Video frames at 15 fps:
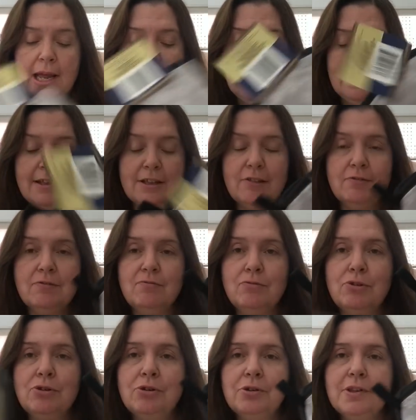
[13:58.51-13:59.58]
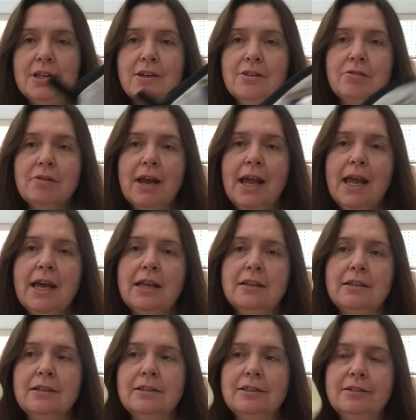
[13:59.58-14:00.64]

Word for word: And then for the other hand,